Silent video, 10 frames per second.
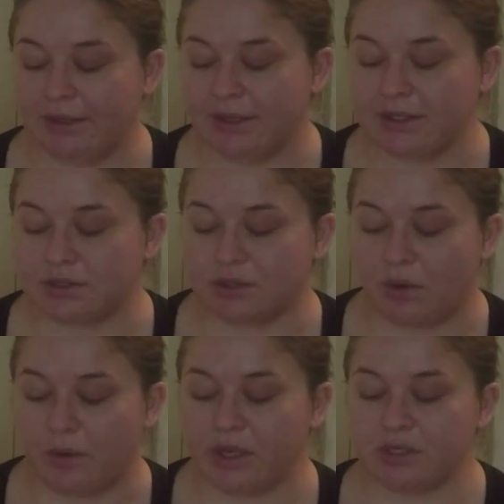is
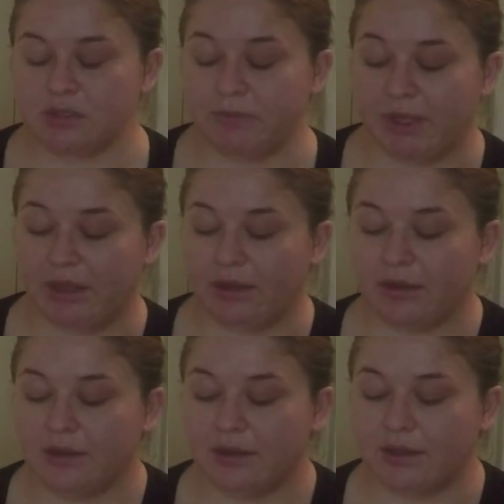going to be
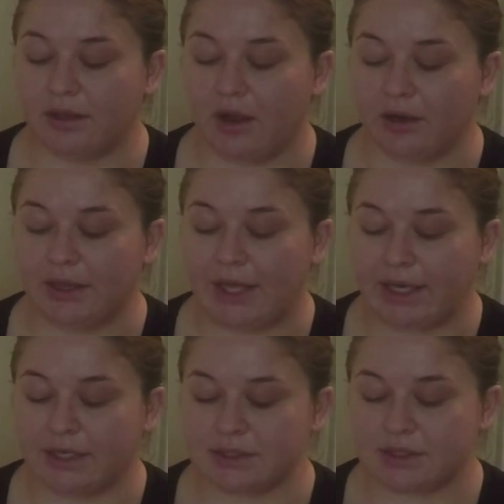our
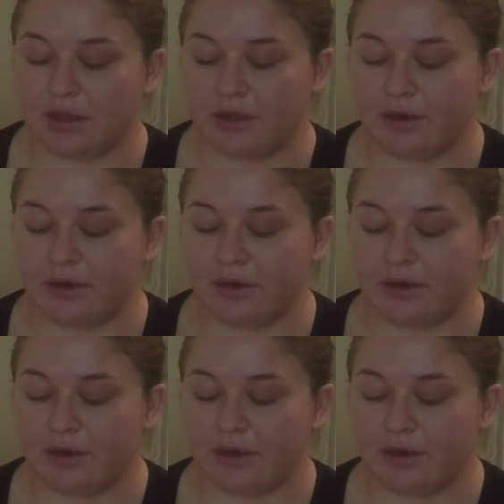lightest color.